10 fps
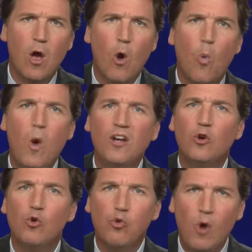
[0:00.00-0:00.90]
What
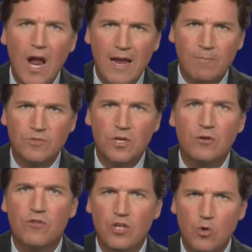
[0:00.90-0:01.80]
crimes
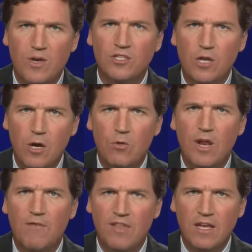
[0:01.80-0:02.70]
under the U.S. Code have they